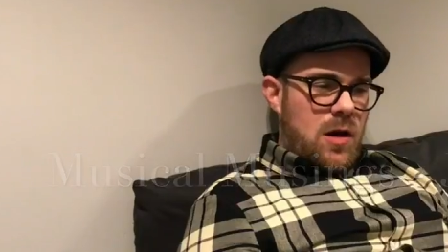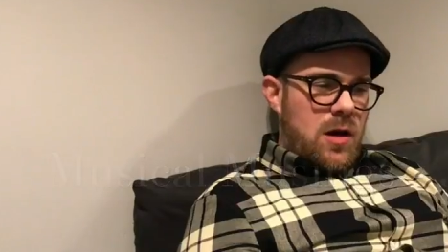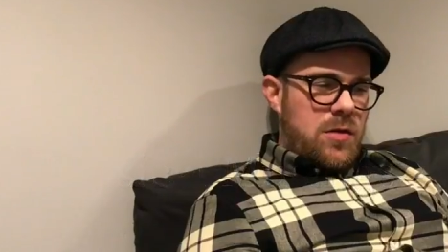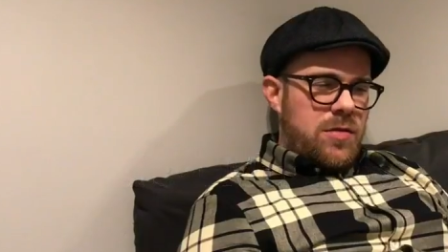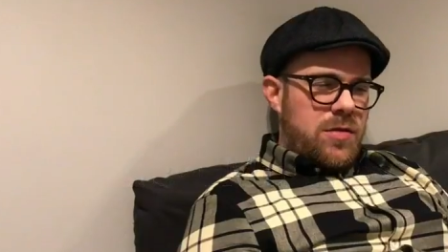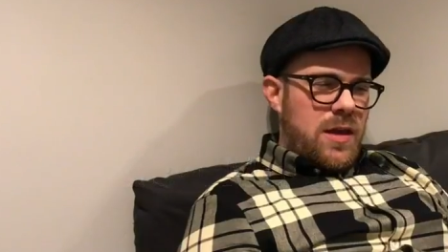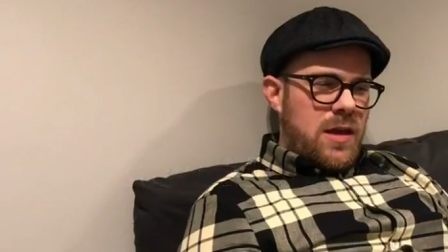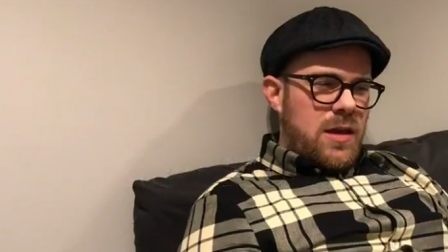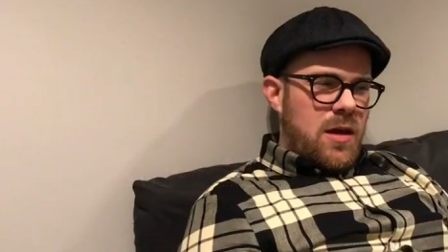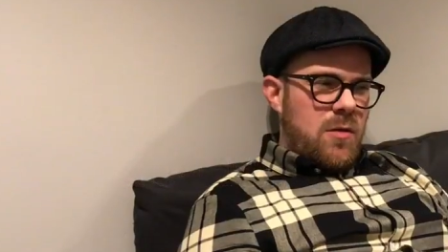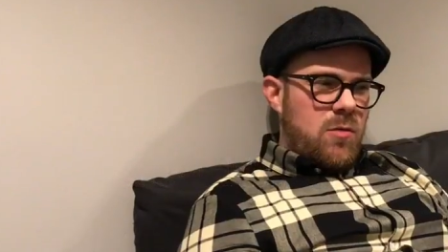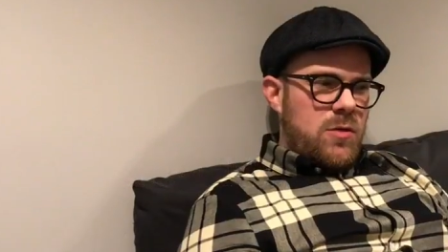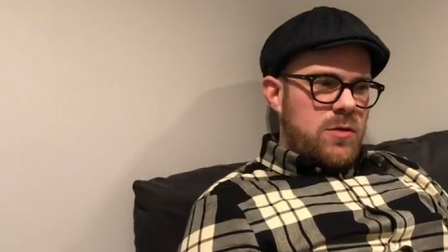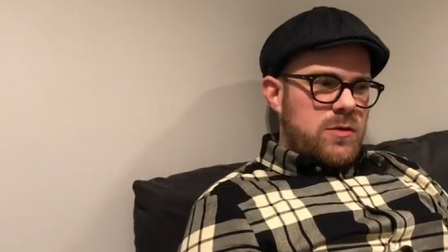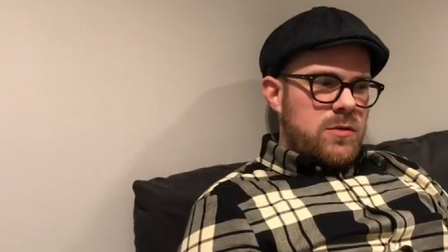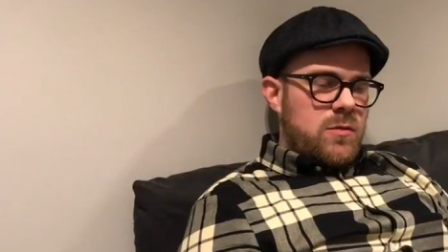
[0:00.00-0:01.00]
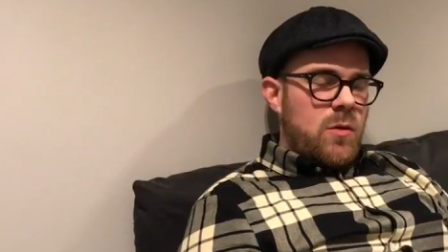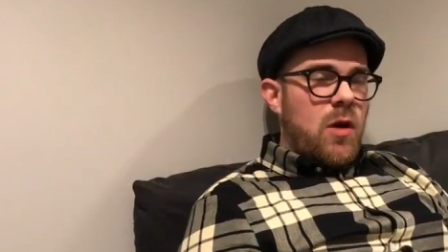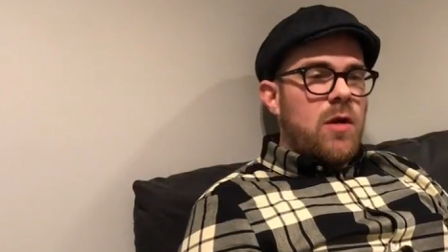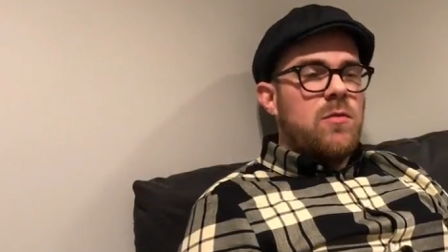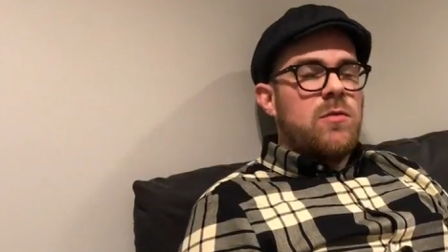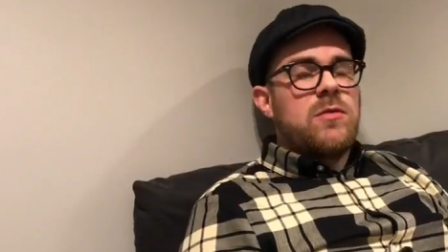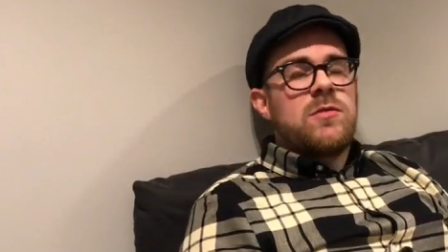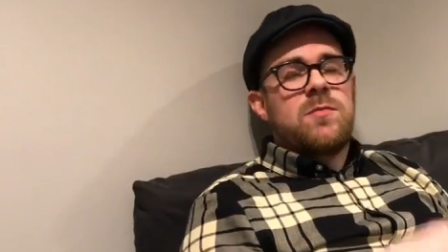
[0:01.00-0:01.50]
I think I was, well,
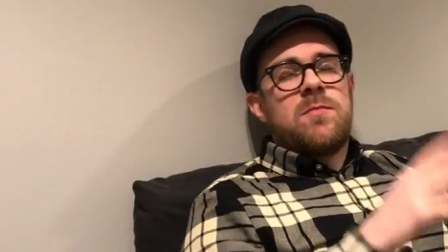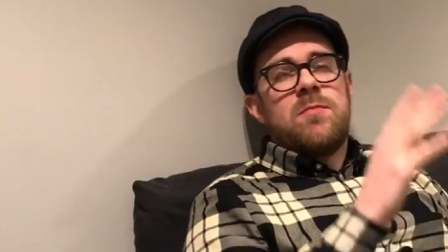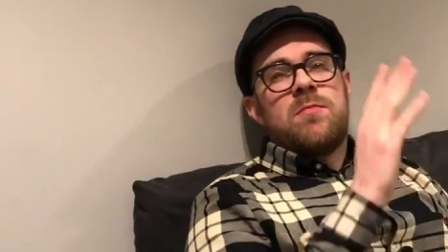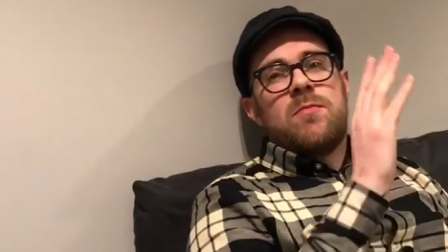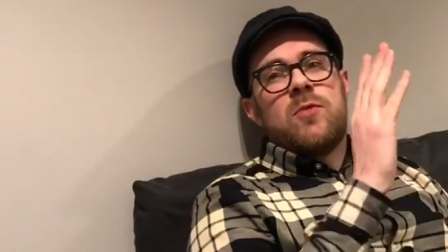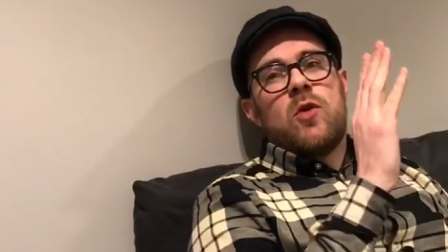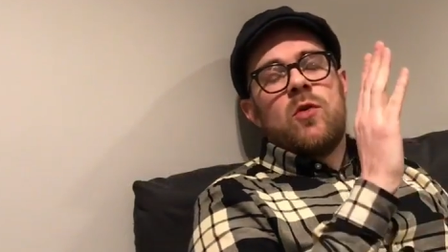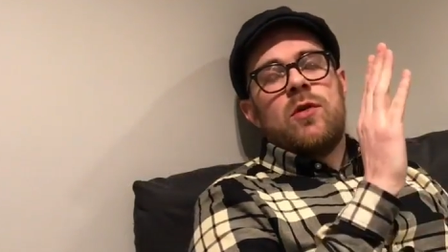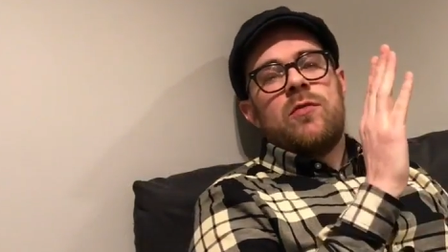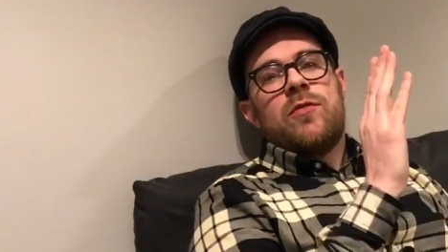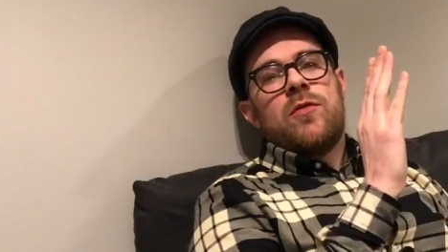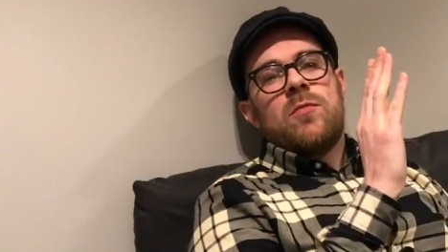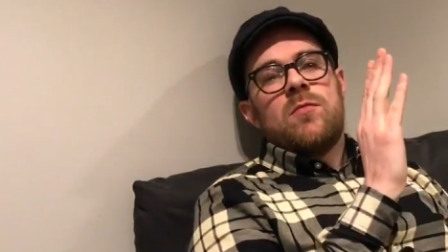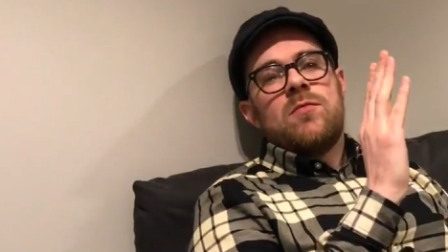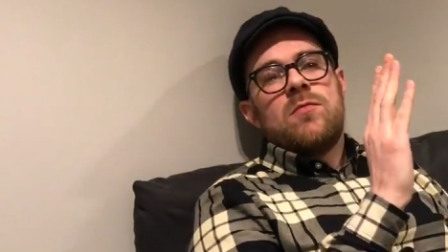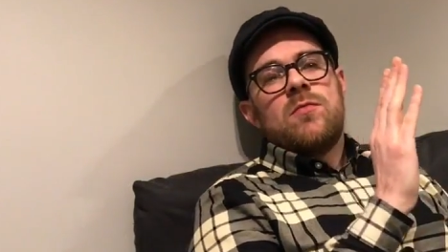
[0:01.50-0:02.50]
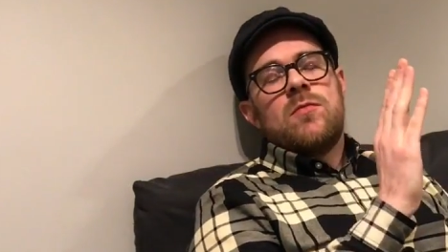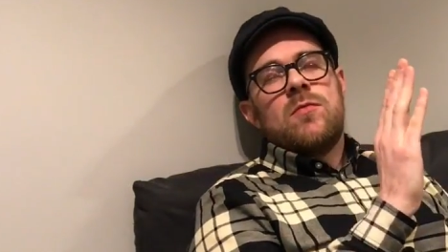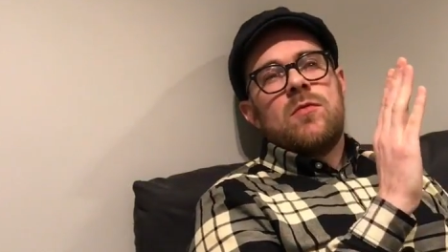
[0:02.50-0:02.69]
it was going from